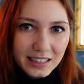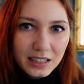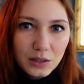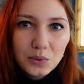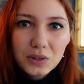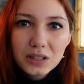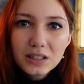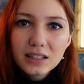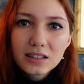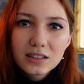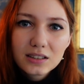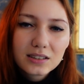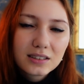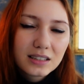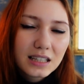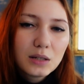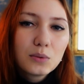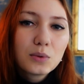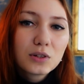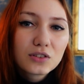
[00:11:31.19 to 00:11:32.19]
He
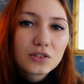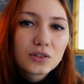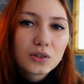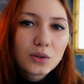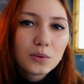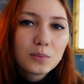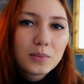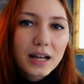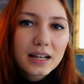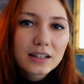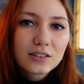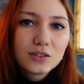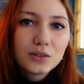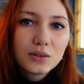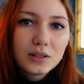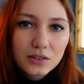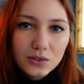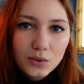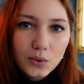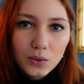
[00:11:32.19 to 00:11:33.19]
wants to go back to
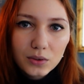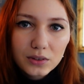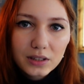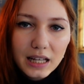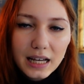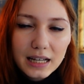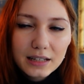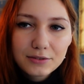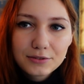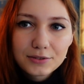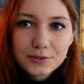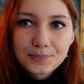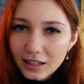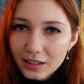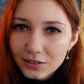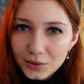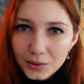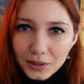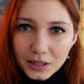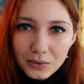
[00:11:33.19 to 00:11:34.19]
his old life,
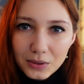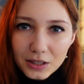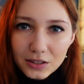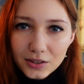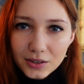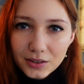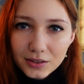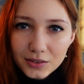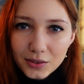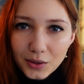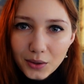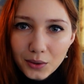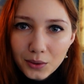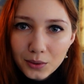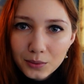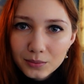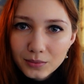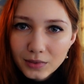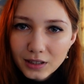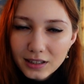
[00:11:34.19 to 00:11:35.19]
and so he returns
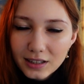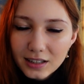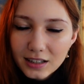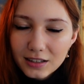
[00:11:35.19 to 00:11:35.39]
home.